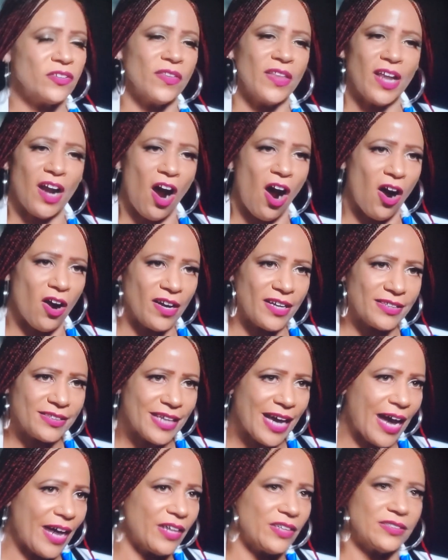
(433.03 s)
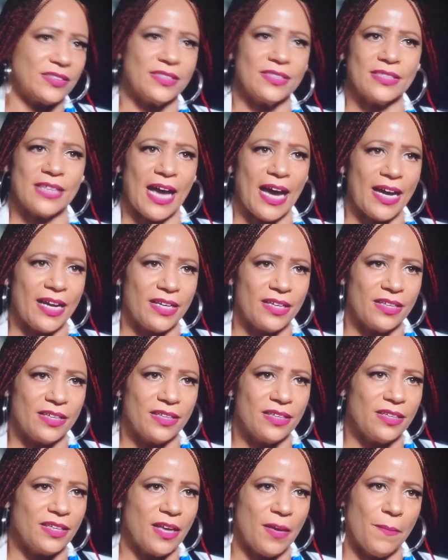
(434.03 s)
so that our entire
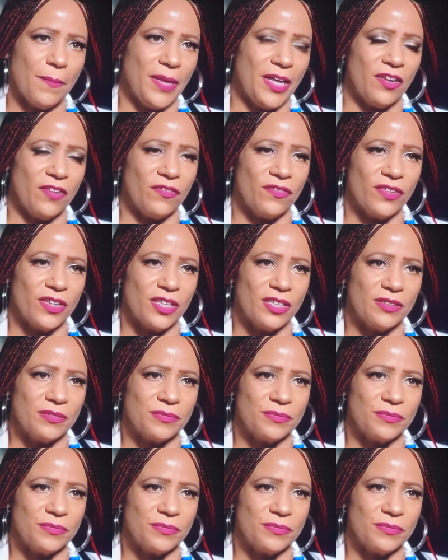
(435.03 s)
society can benefit.